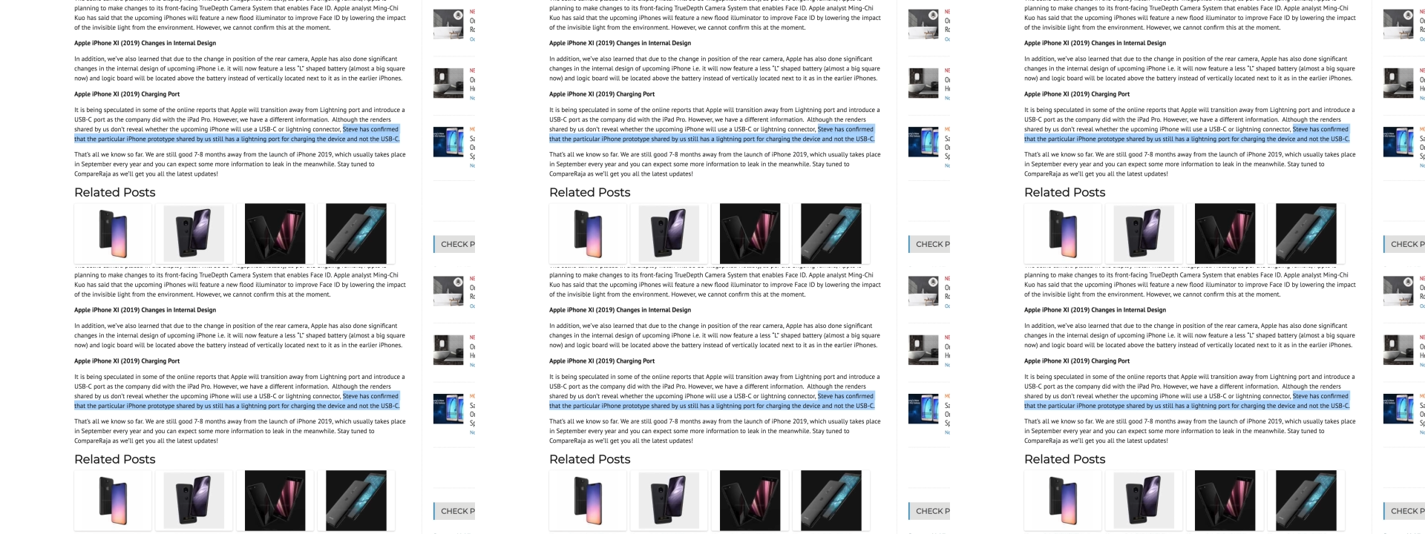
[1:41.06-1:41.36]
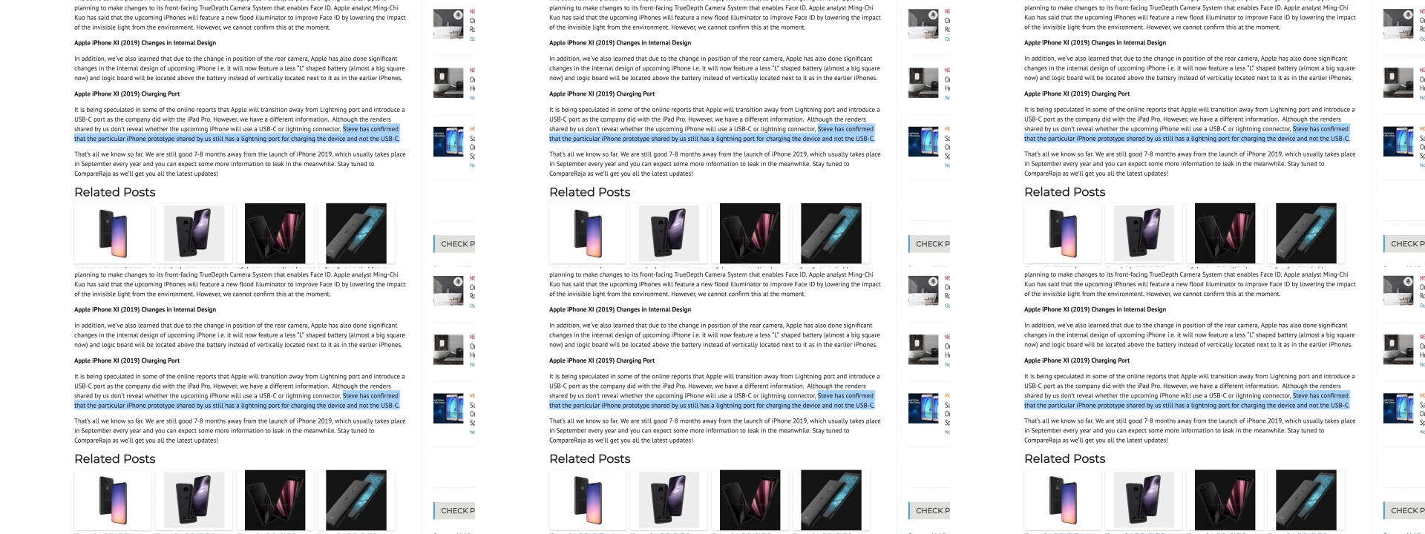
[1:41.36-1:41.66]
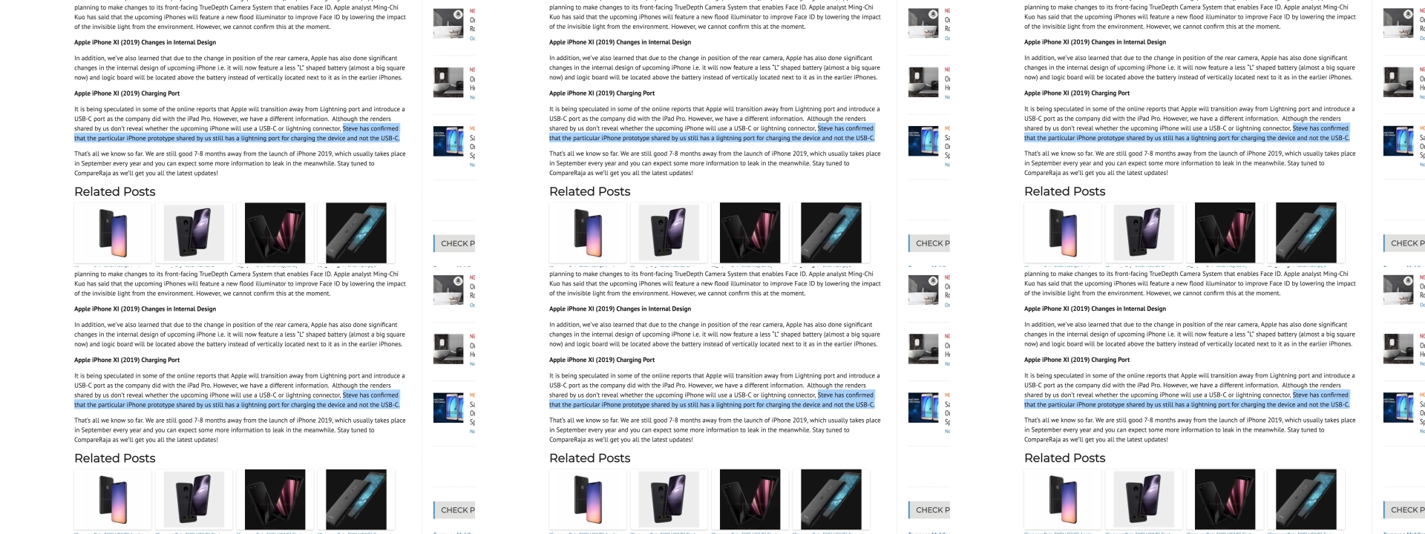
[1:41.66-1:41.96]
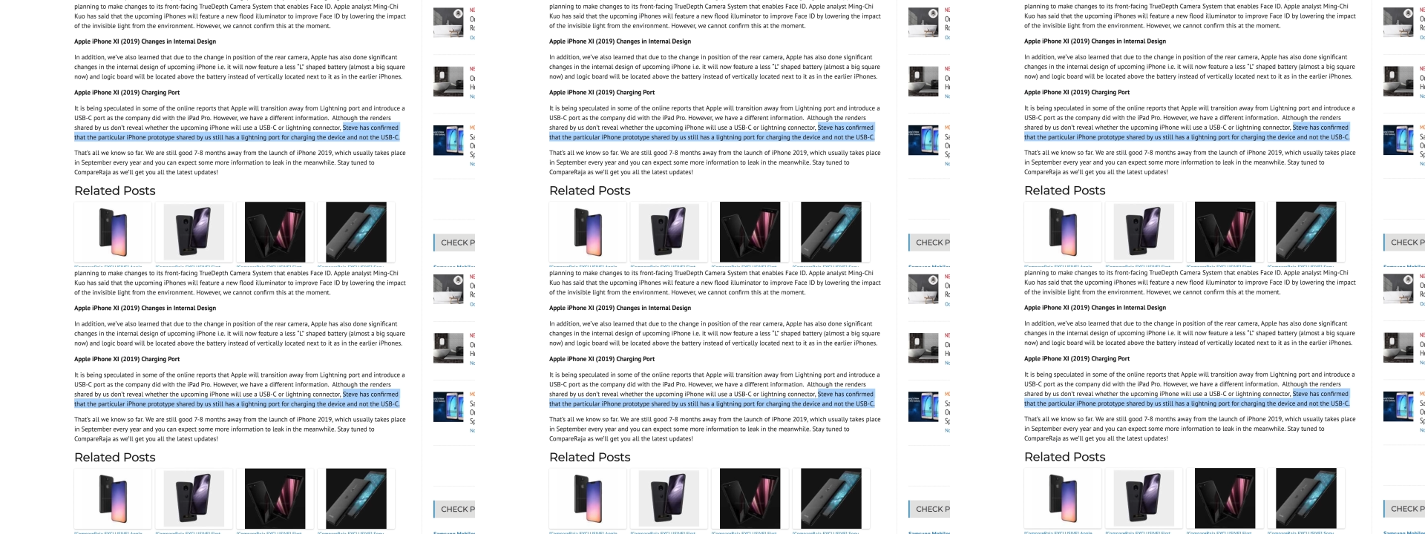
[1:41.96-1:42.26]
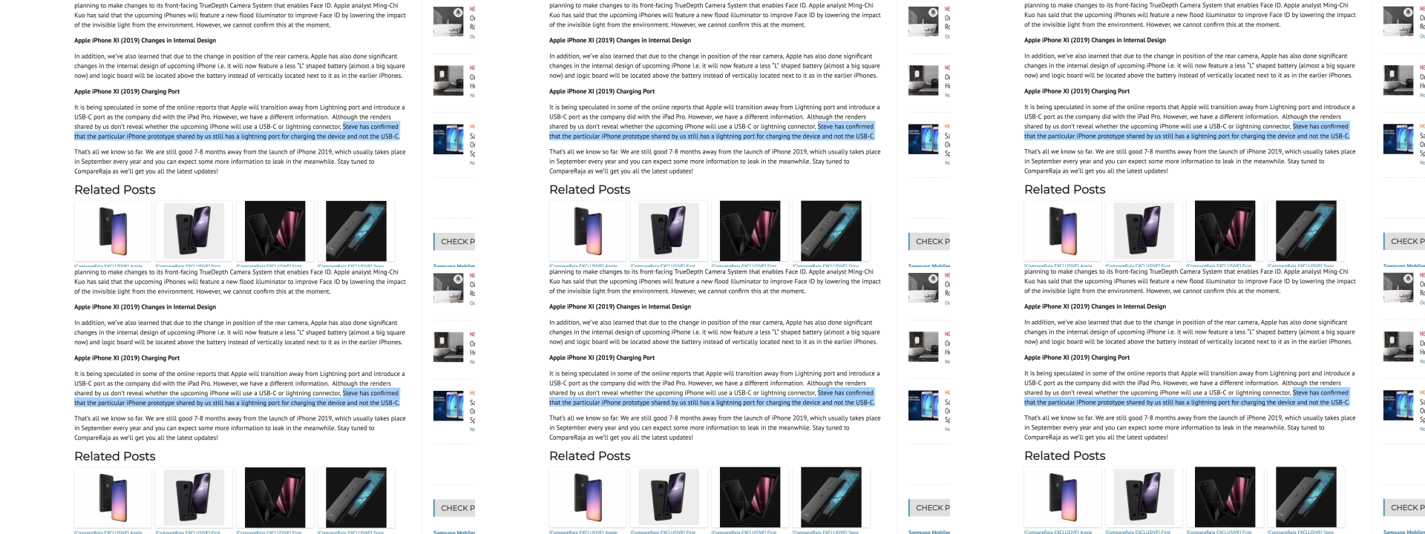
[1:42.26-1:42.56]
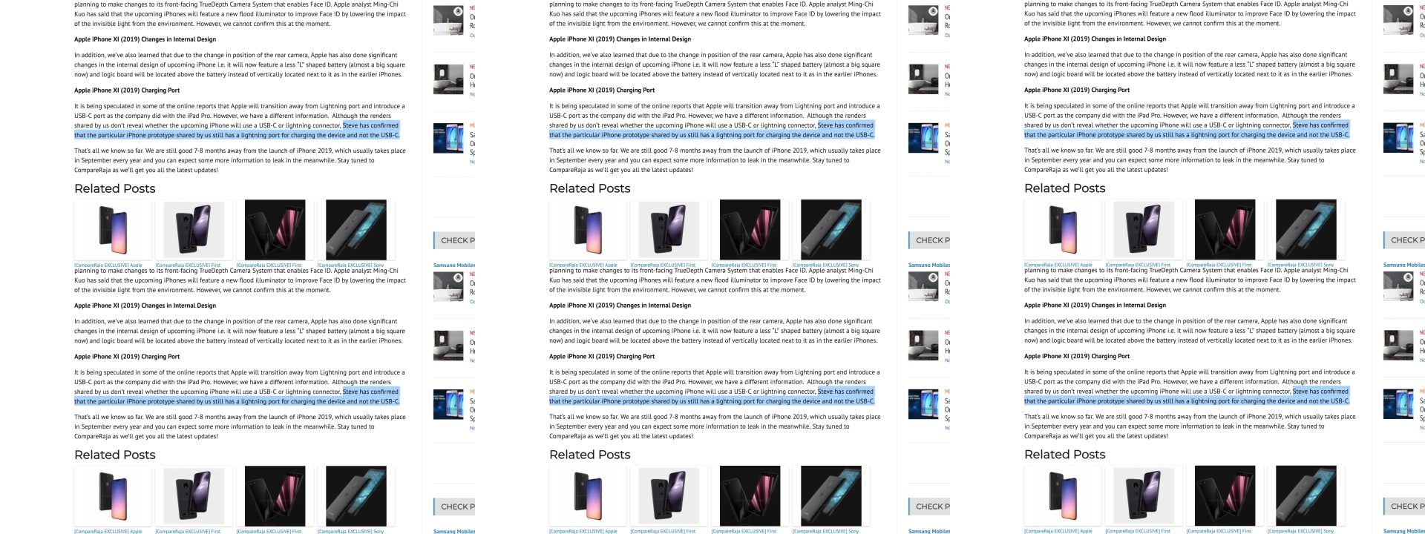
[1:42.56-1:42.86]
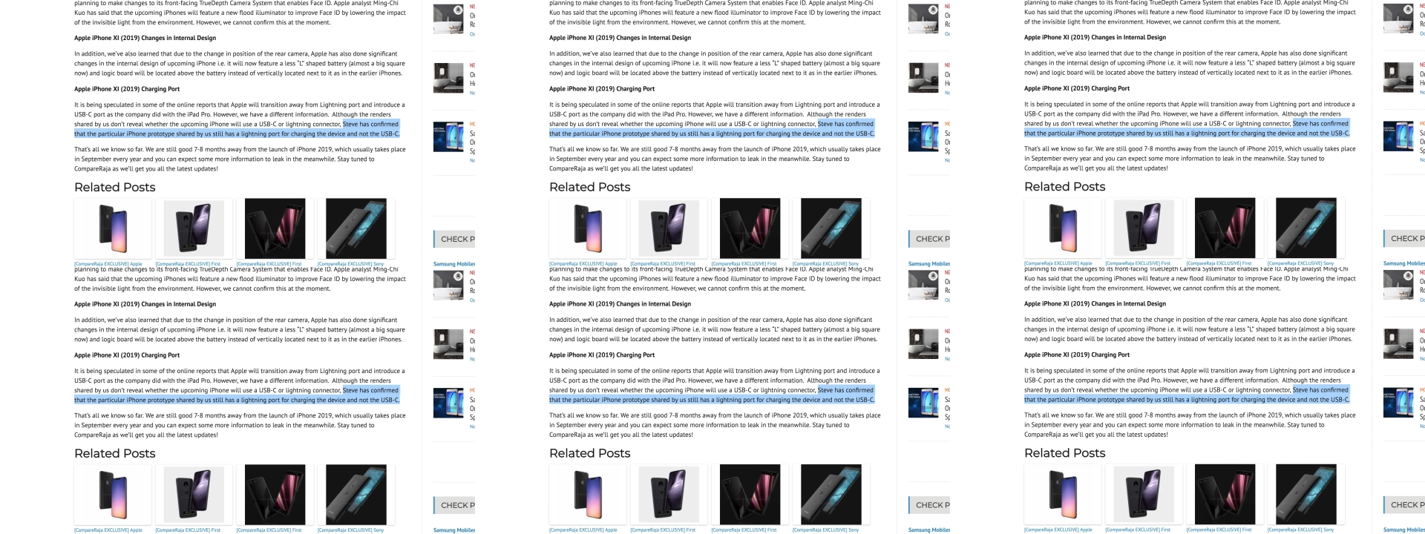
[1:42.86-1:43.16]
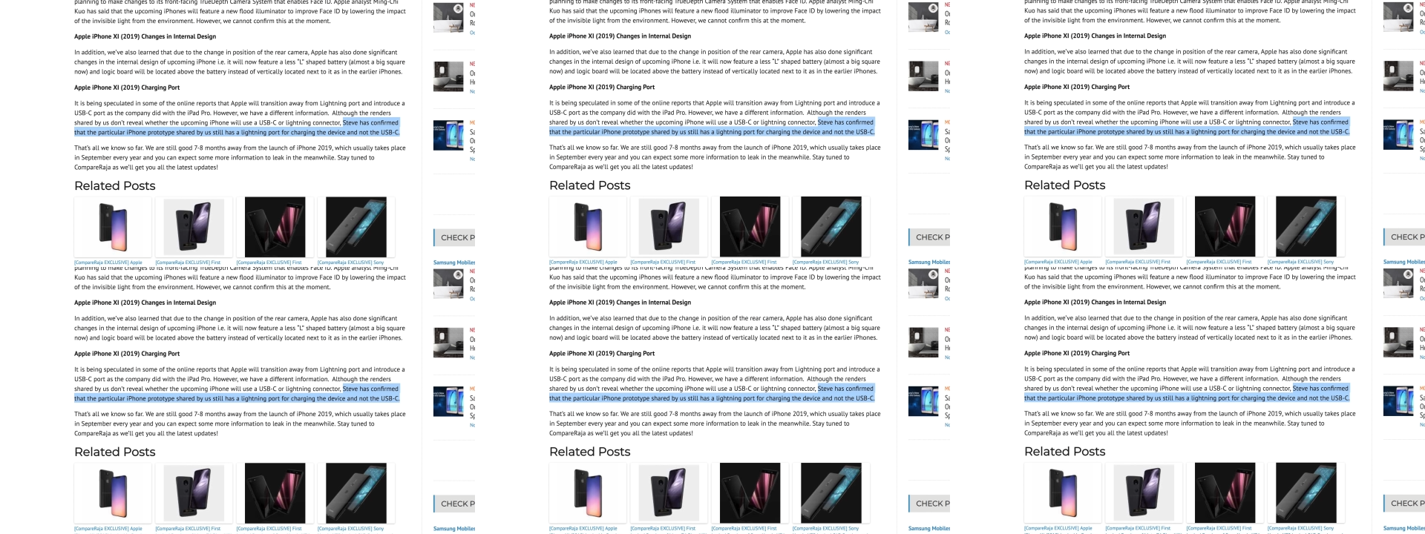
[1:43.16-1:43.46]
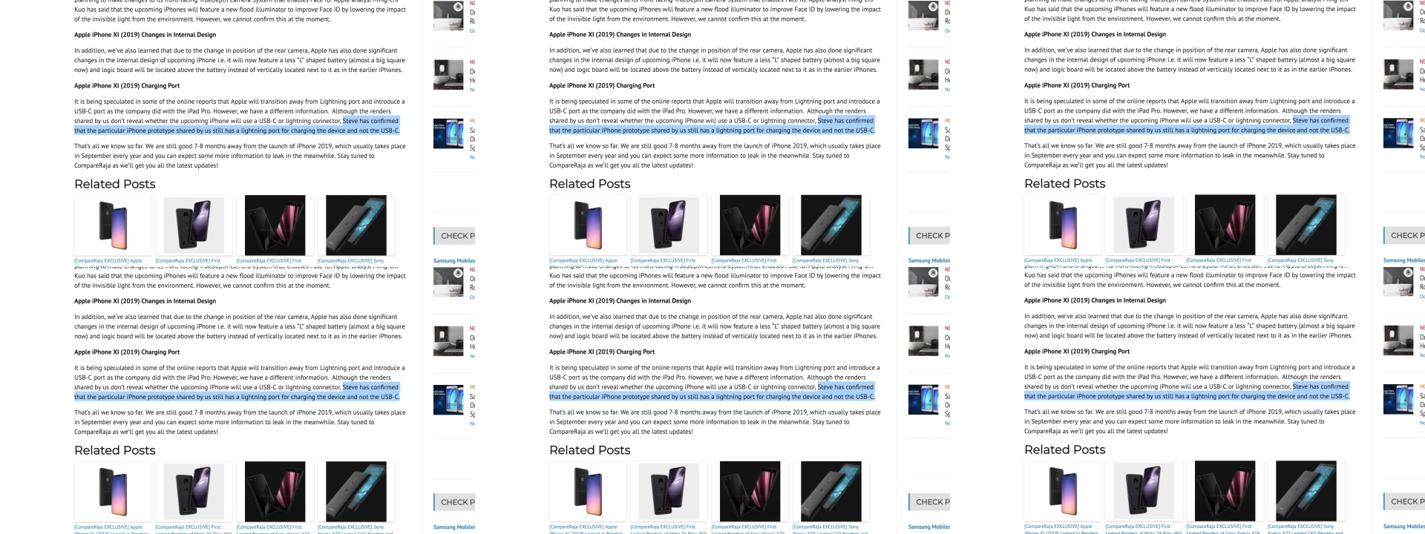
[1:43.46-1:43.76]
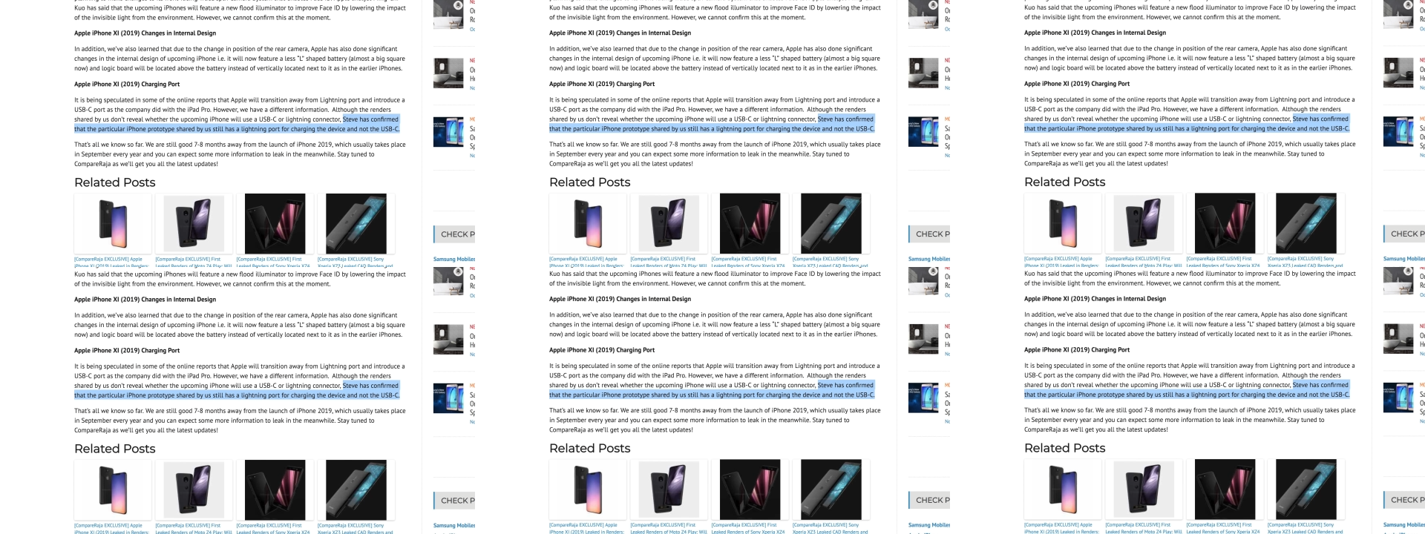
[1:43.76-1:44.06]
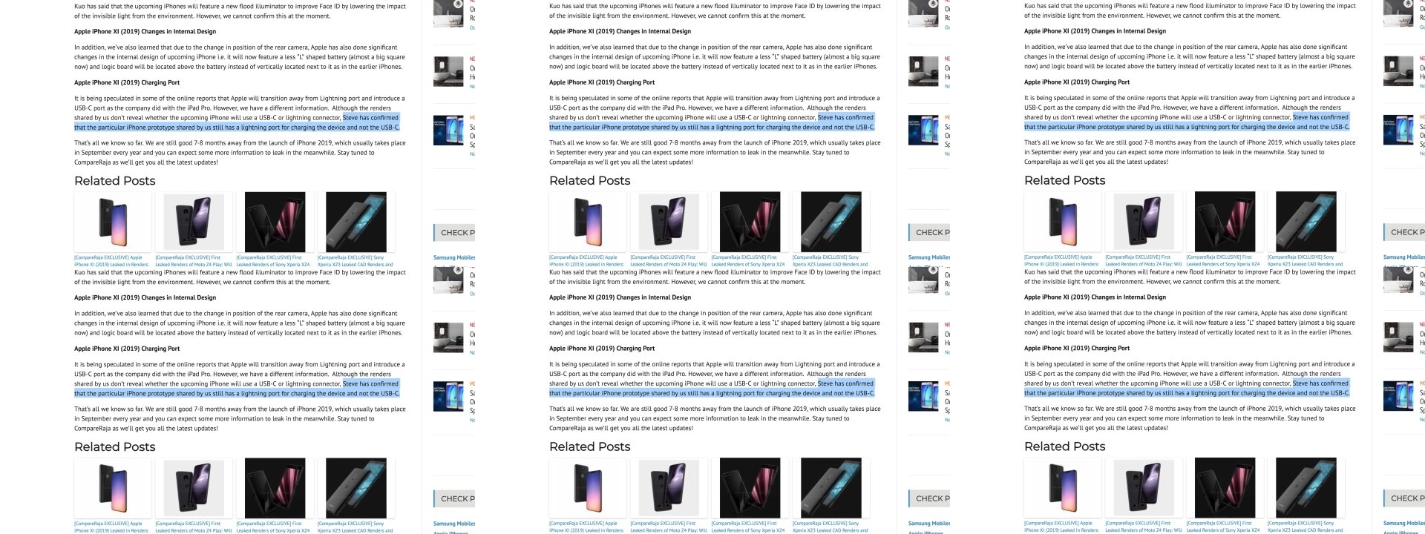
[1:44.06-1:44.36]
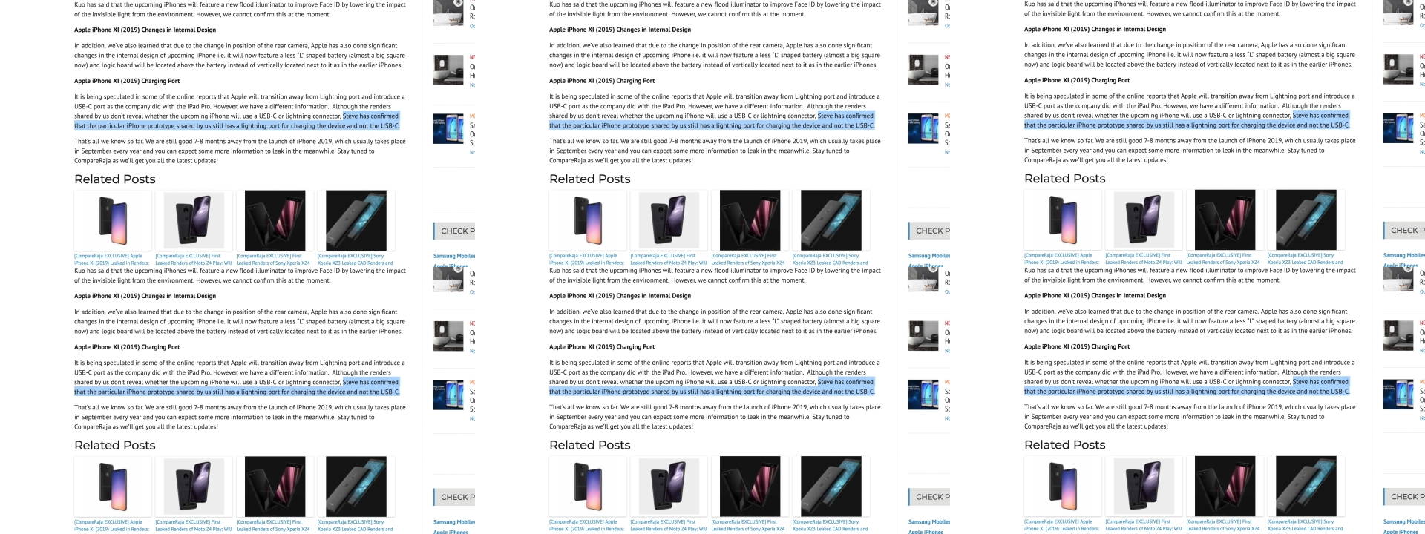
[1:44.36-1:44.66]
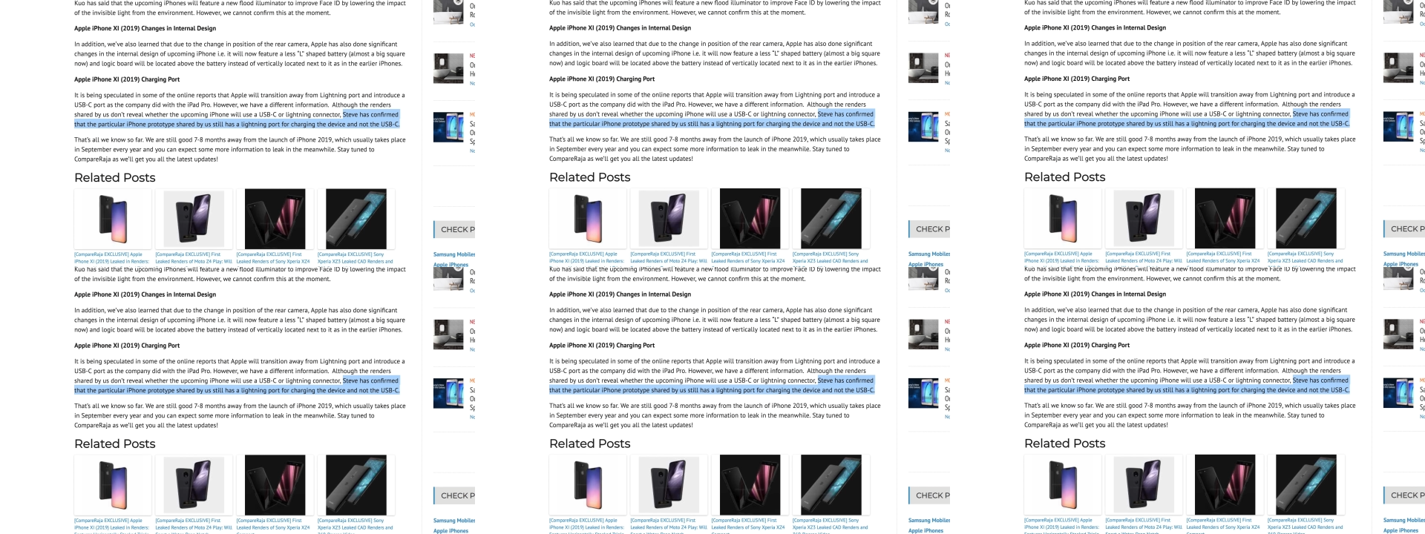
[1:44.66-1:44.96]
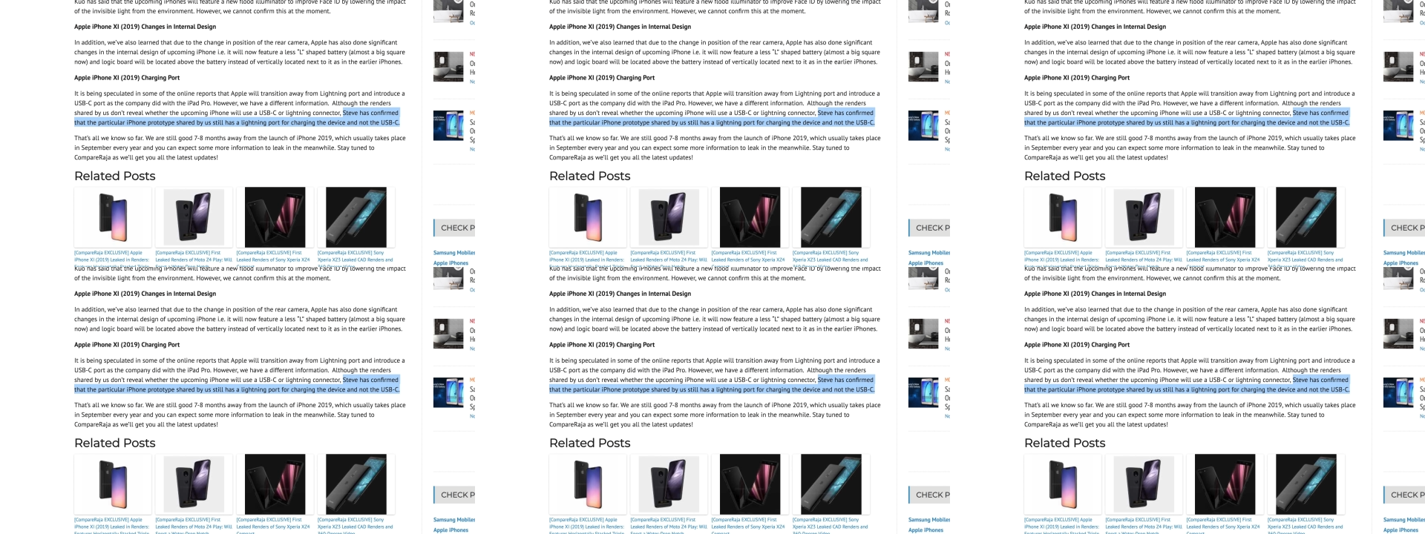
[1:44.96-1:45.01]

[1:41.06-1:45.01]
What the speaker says: (no speaker visible)